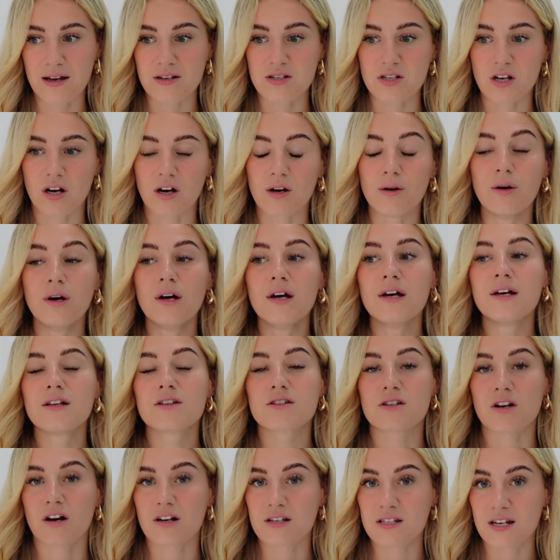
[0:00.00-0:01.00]
So
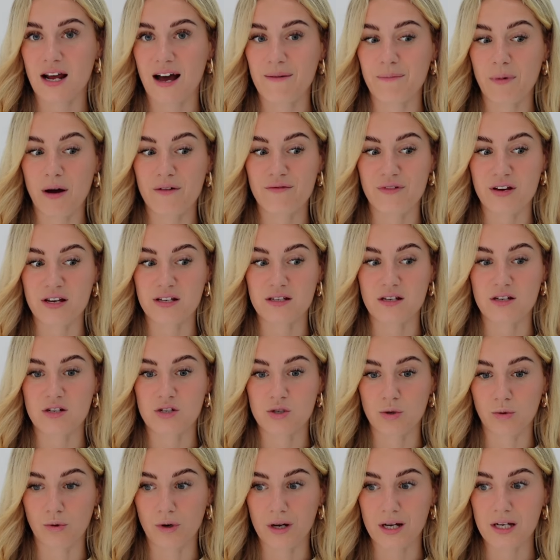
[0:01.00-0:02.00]
it's nice to have my visa
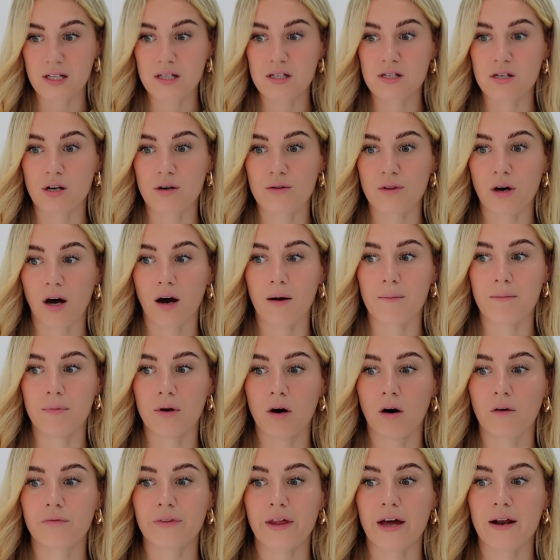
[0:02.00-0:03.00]
sorted so that I'm
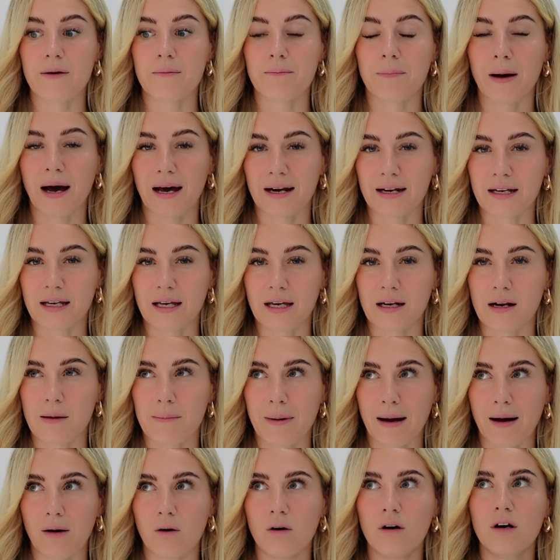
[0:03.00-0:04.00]
not then panicking
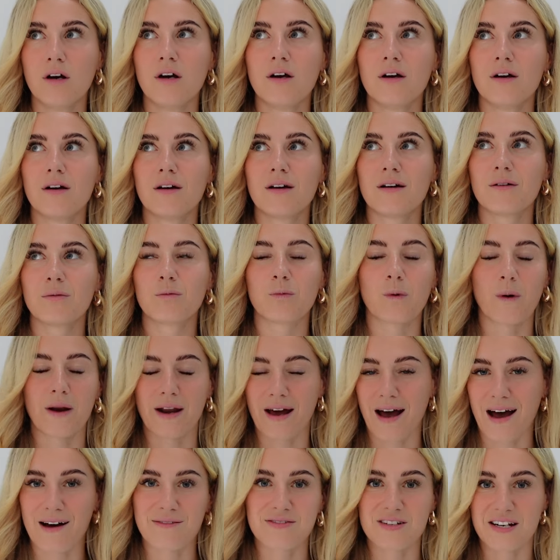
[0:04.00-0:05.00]
about when I
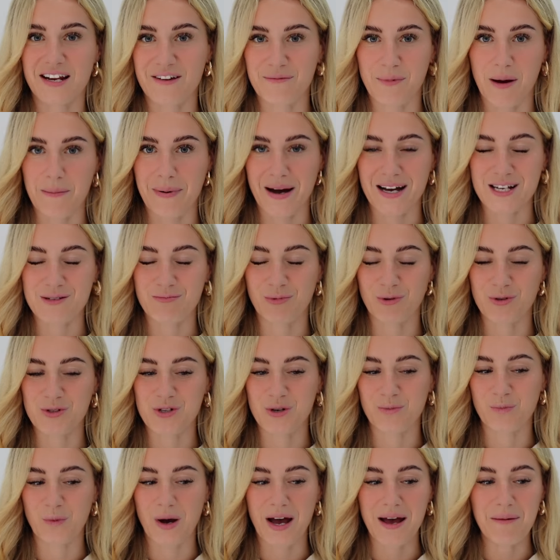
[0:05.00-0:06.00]
have to leave my passport
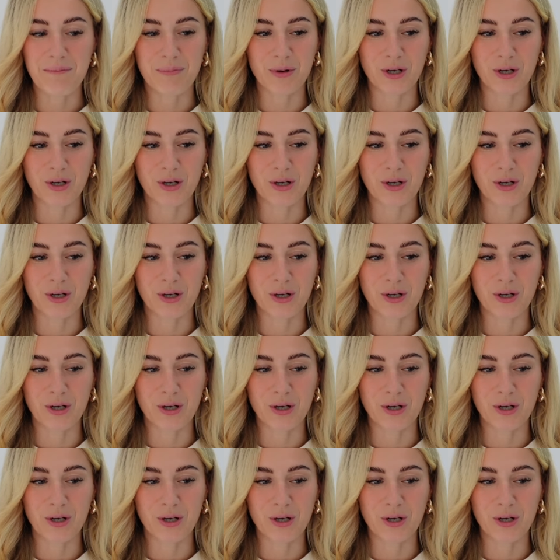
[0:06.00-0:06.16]
somewhere.